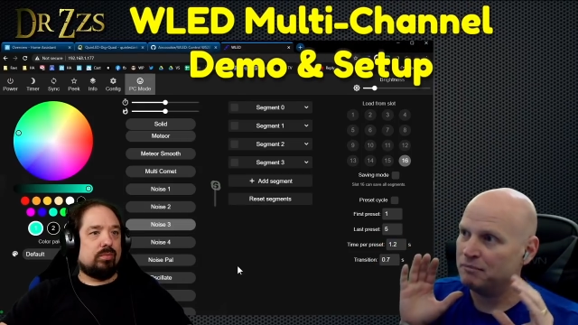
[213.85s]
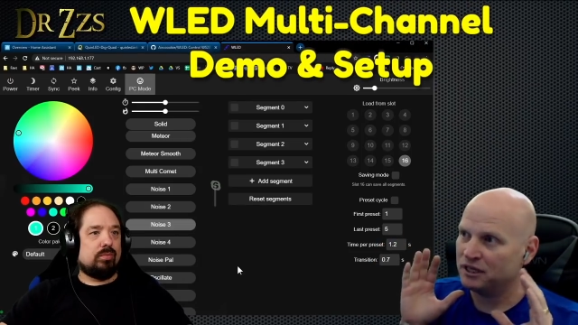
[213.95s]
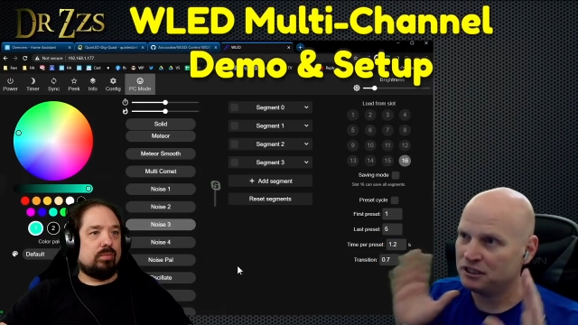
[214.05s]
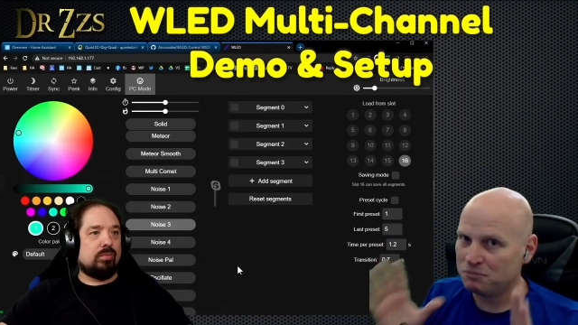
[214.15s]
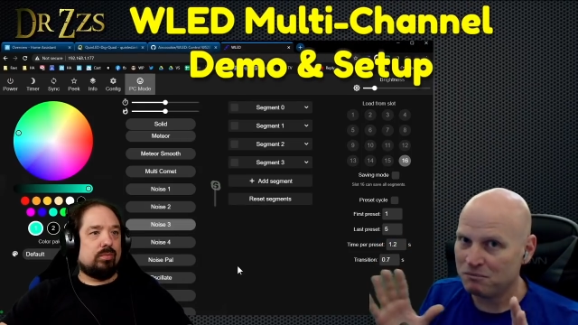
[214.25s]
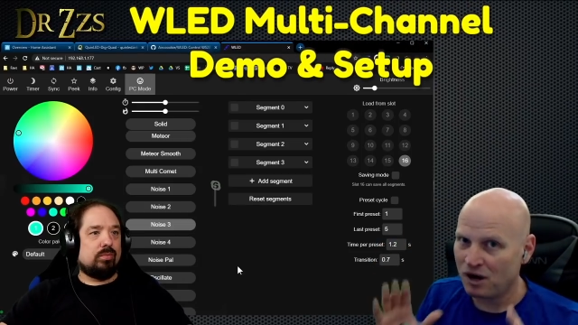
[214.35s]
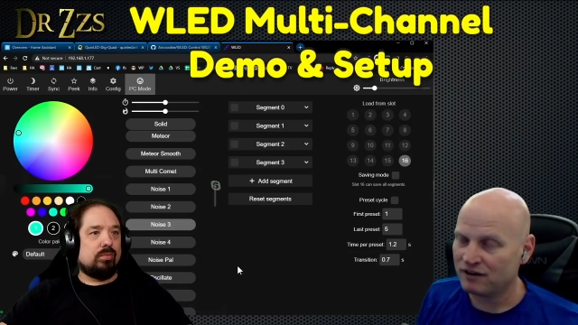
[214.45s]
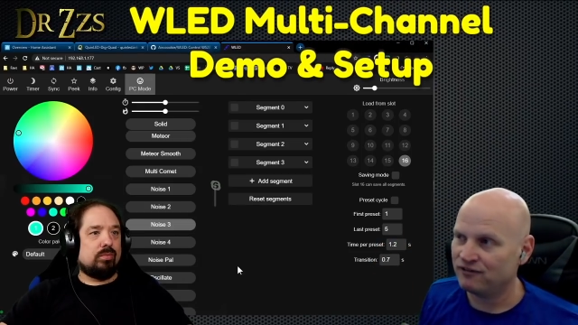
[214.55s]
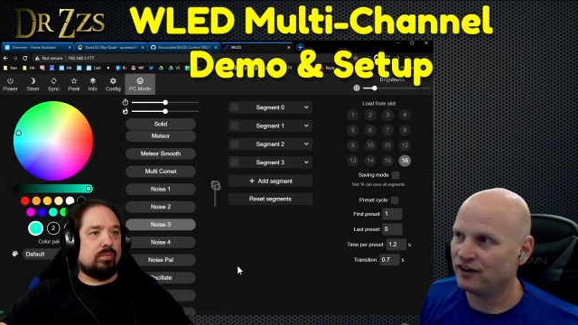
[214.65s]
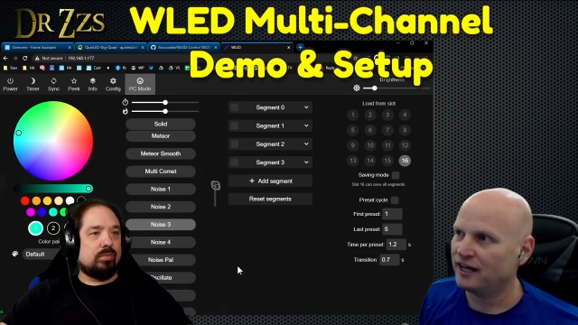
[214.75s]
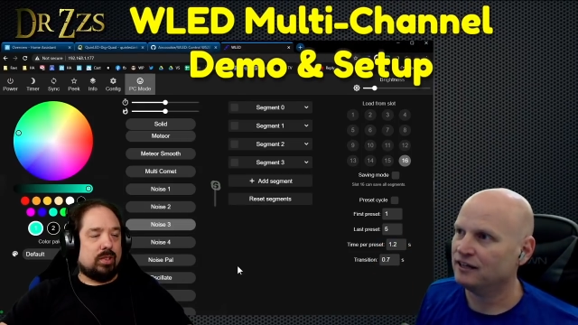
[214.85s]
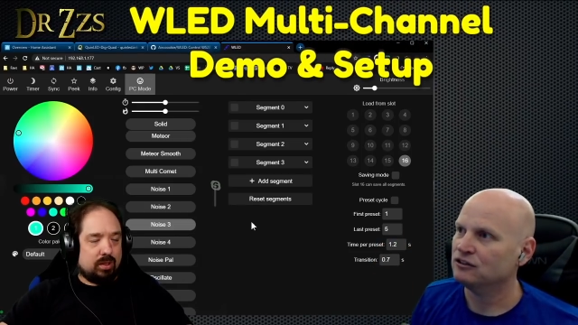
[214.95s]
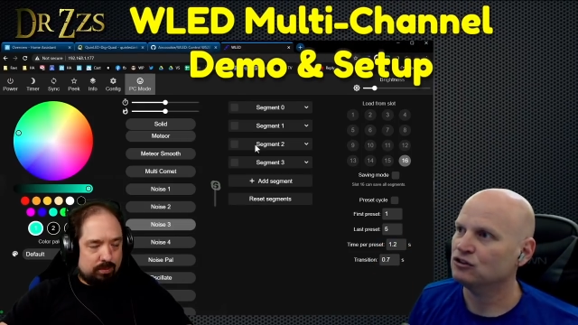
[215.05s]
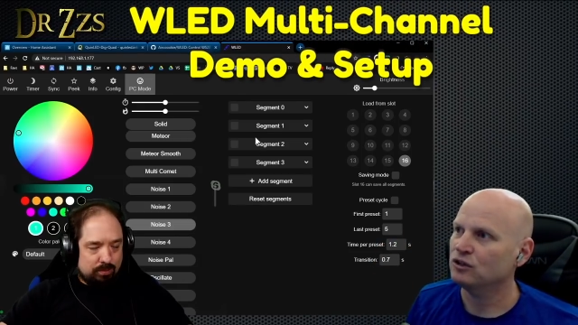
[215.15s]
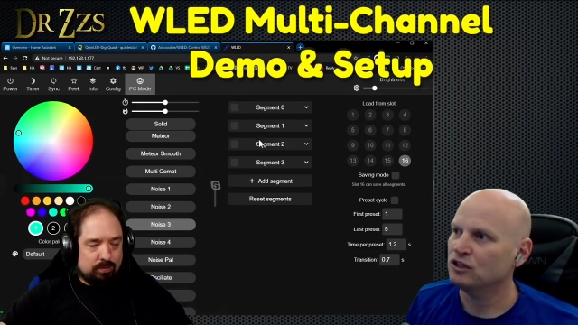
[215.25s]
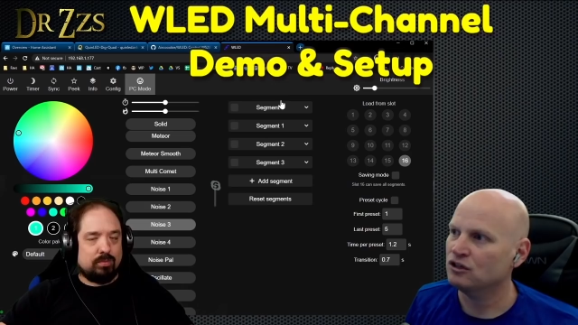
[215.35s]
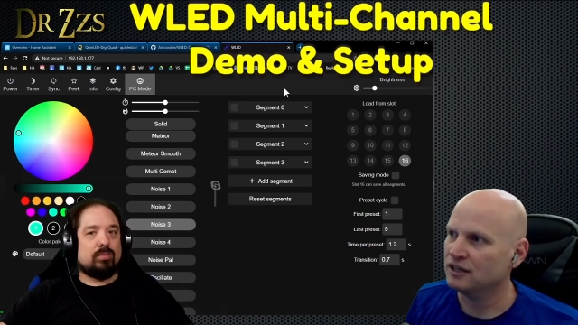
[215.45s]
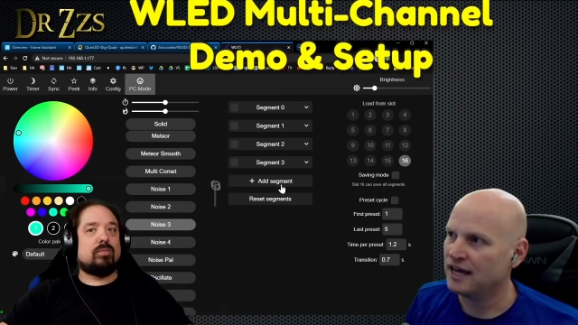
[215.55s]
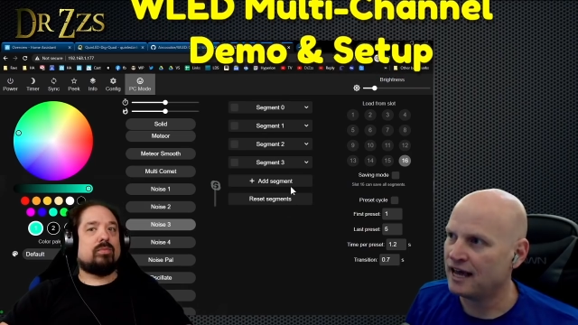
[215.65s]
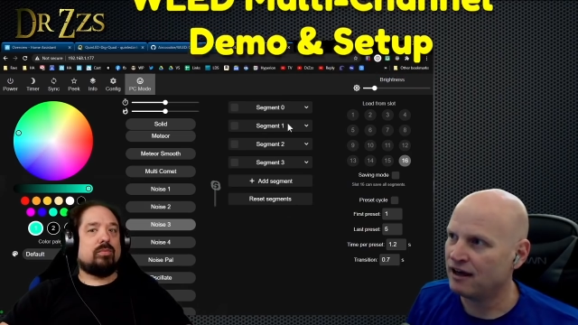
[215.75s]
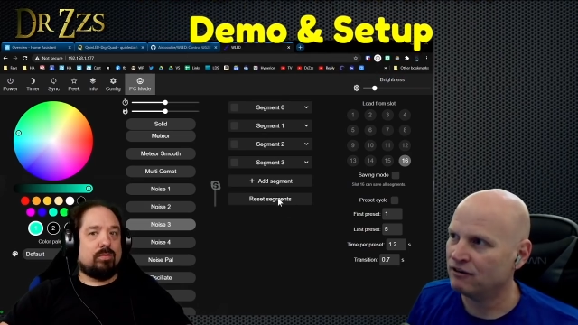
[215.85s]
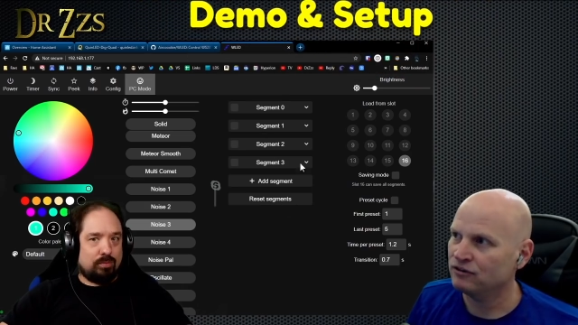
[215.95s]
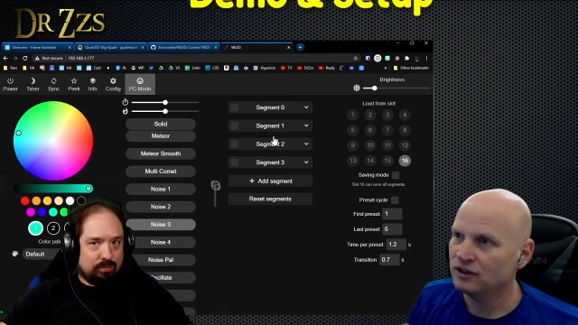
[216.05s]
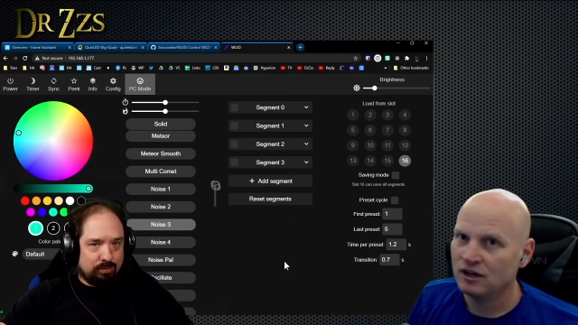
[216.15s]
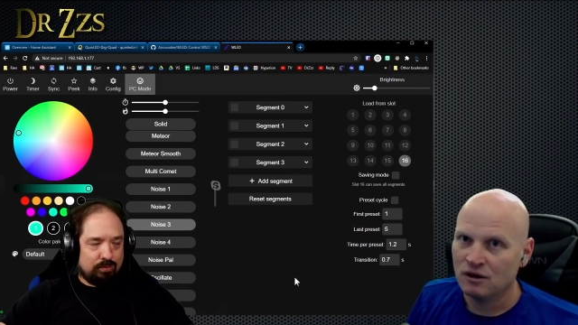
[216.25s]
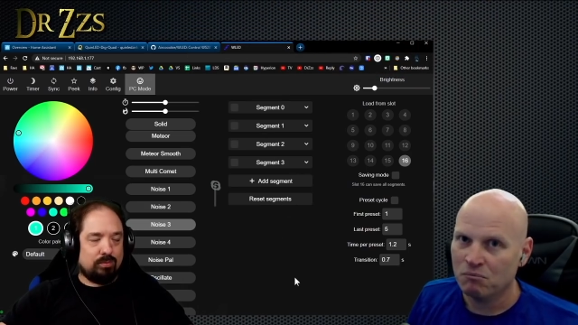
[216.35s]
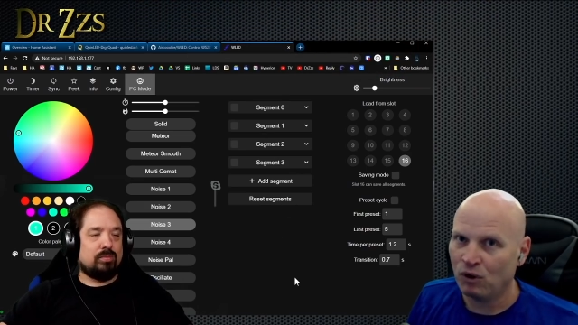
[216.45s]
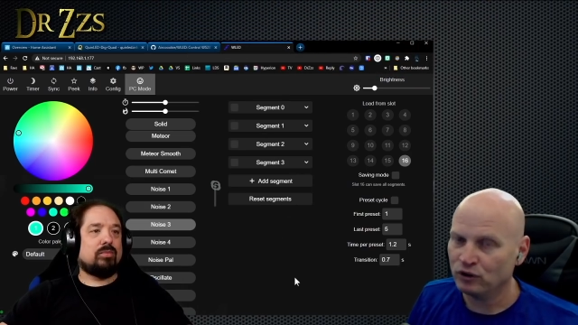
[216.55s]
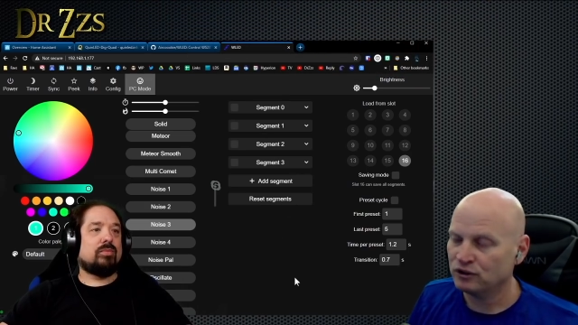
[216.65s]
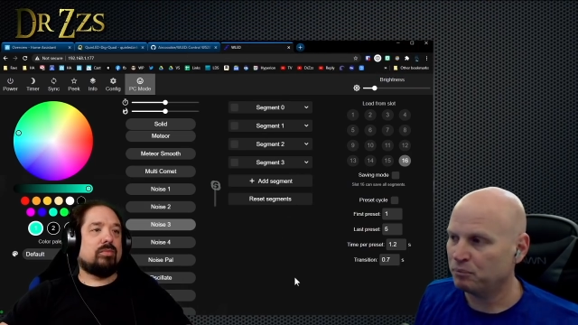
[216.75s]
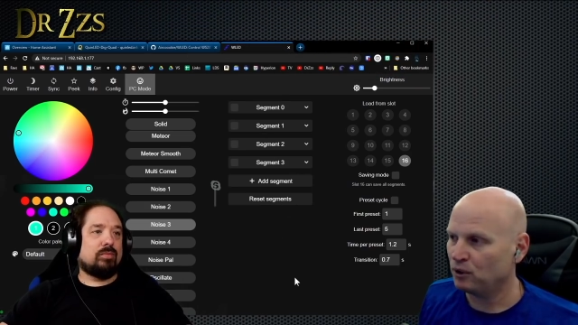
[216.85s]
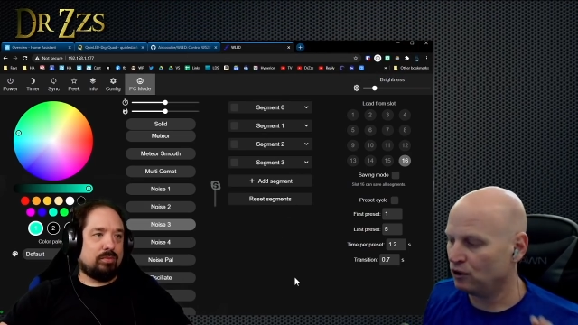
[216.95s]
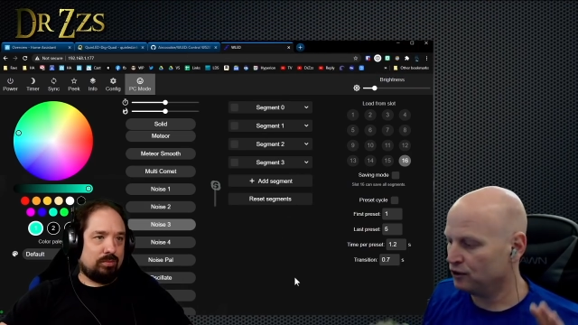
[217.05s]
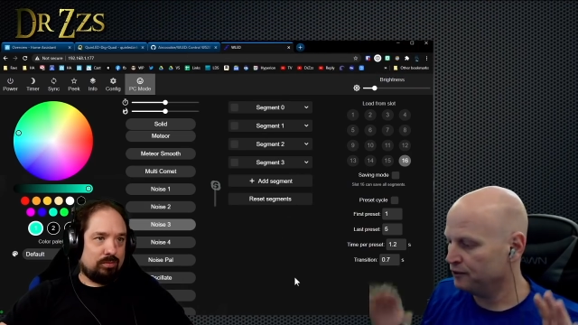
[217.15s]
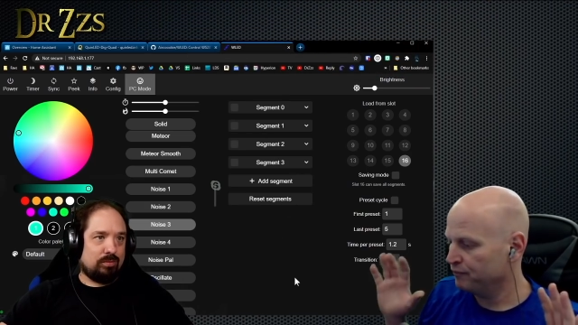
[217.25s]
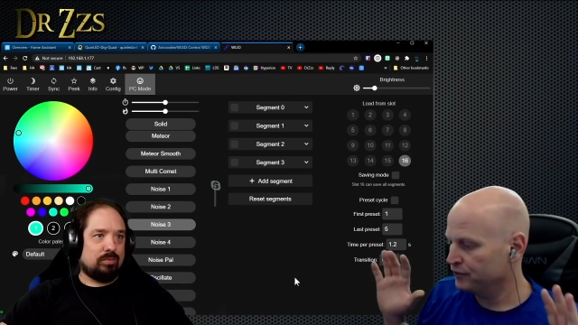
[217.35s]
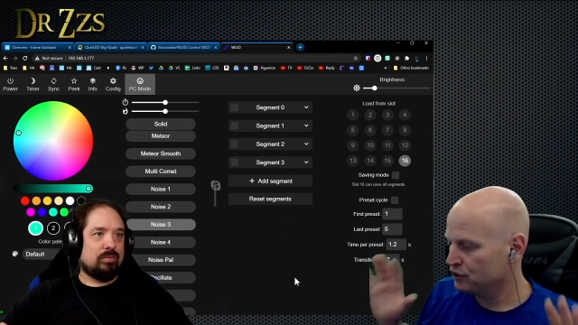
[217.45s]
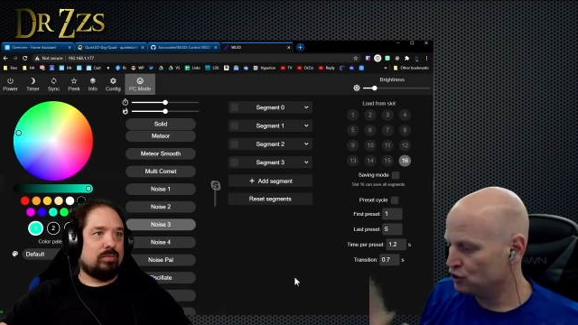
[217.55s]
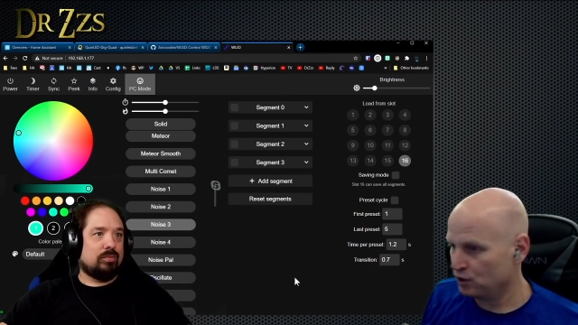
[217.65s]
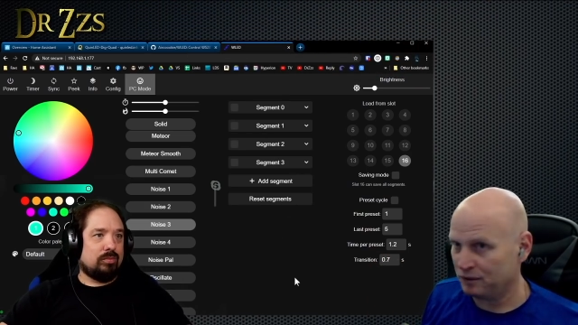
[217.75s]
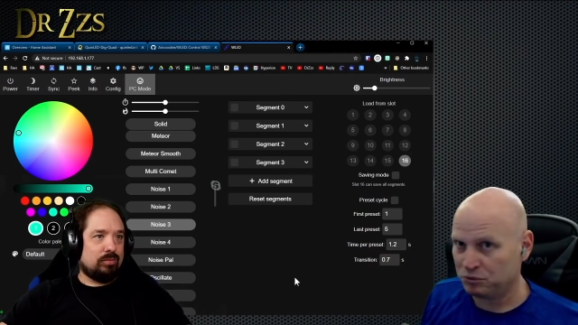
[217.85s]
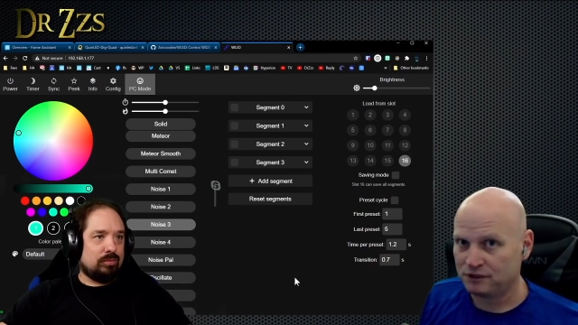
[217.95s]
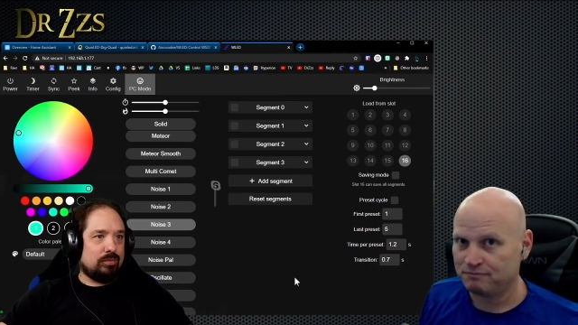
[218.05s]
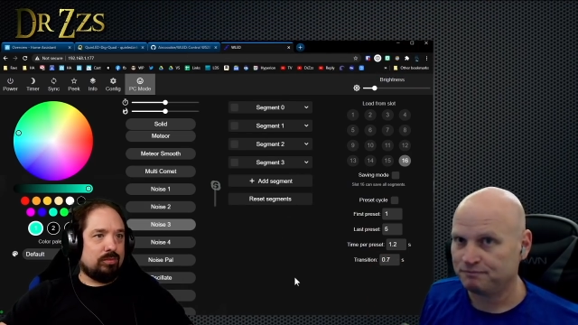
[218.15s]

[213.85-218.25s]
Speaker 1: but it's been modified so that you can have multiple strips.